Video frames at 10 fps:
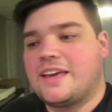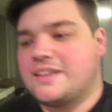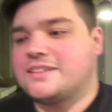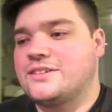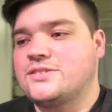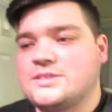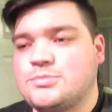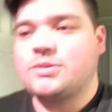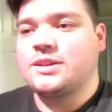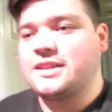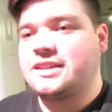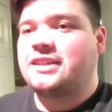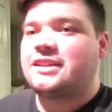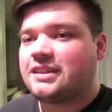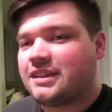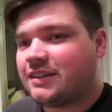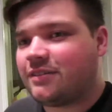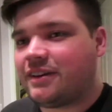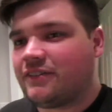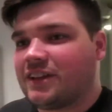and it was pretty good.
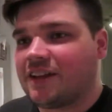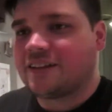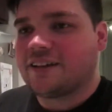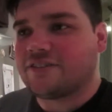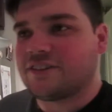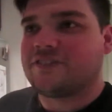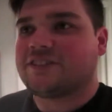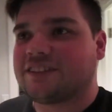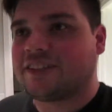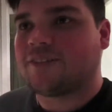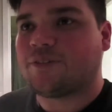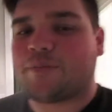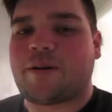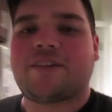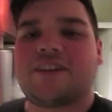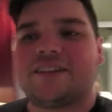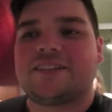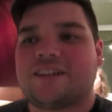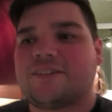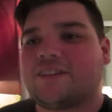We have a lot of leftovers, so we probably could have
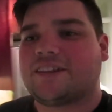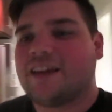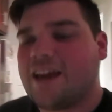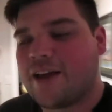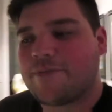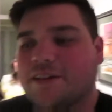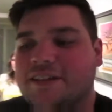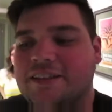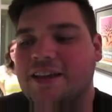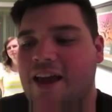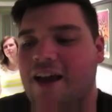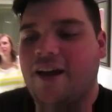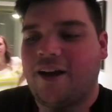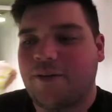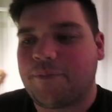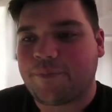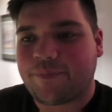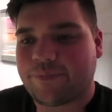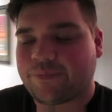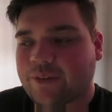done with. I mixed um,
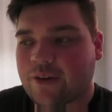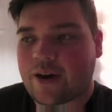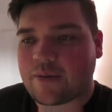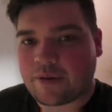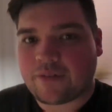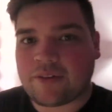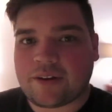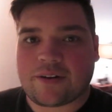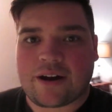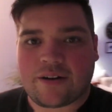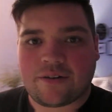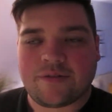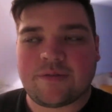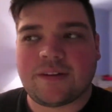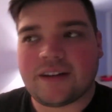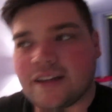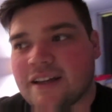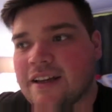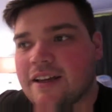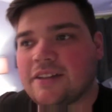ground beef and ground
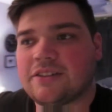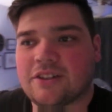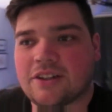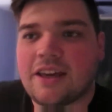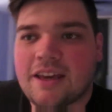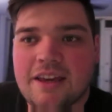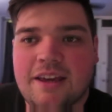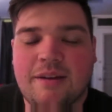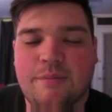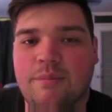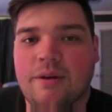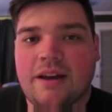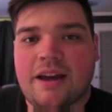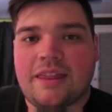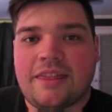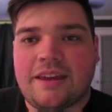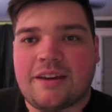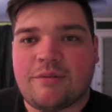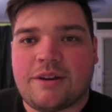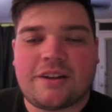turkey, but I
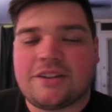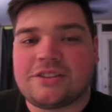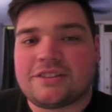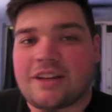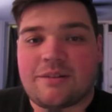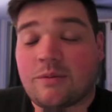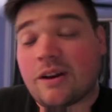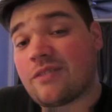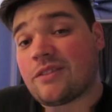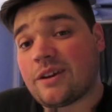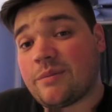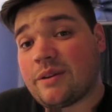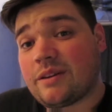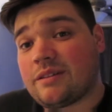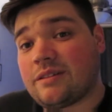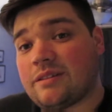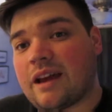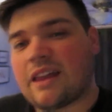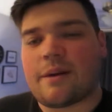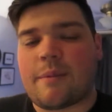think we could have just done one of them, and
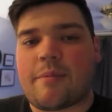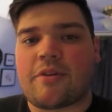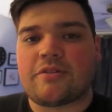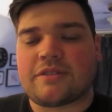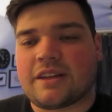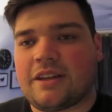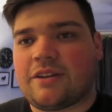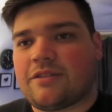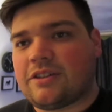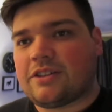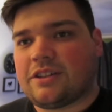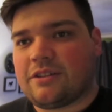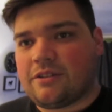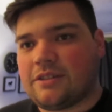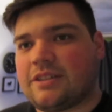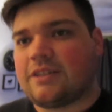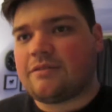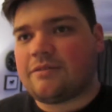I thought my brother was gonna eat over too, so.